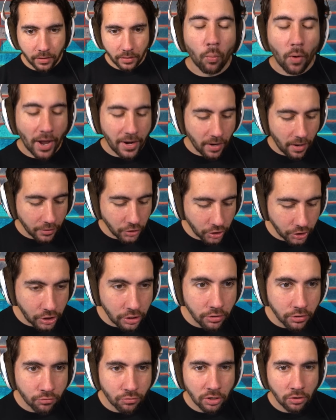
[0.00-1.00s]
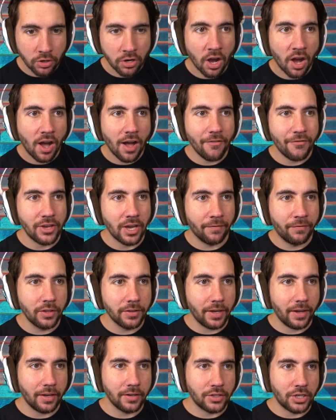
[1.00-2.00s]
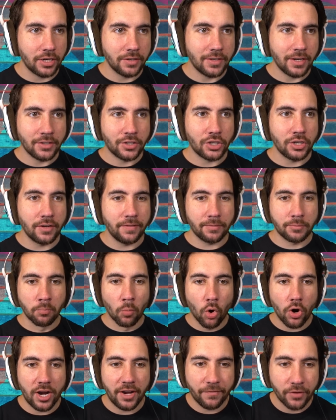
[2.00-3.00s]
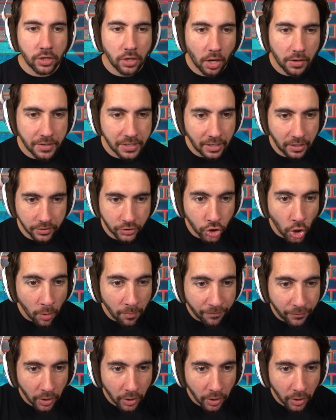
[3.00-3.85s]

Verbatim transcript: Why not just use real coffee? I feel like it's it, it's, it's more difficult to get soap